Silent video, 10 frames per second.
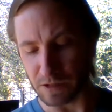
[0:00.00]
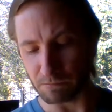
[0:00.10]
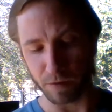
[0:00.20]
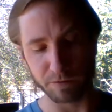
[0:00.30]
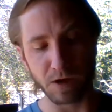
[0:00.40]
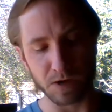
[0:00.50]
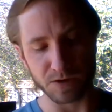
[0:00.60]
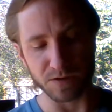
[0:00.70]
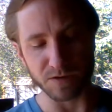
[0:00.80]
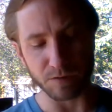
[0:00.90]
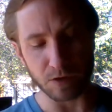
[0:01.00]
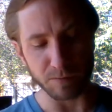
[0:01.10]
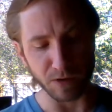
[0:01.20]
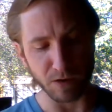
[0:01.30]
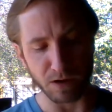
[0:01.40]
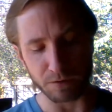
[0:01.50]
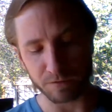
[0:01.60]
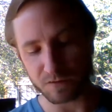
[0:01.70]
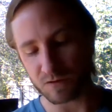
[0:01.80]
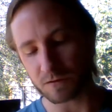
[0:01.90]
imperfections of human
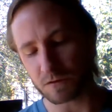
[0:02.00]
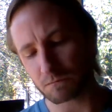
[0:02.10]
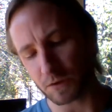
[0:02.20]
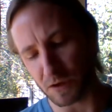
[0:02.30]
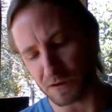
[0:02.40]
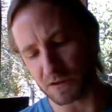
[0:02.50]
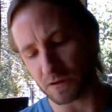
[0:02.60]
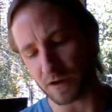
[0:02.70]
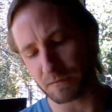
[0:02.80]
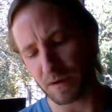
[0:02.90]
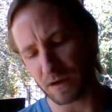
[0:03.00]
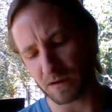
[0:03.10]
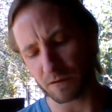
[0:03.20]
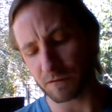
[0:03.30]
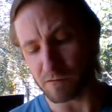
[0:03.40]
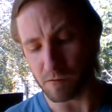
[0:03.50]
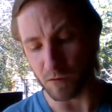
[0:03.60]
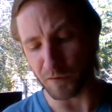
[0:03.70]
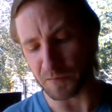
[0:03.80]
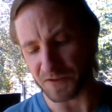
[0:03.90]
life should blunder and make a
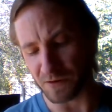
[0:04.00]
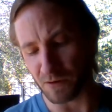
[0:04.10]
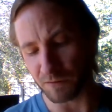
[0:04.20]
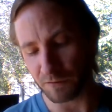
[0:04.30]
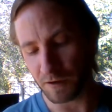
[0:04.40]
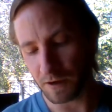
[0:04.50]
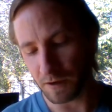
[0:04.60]
fool of himself.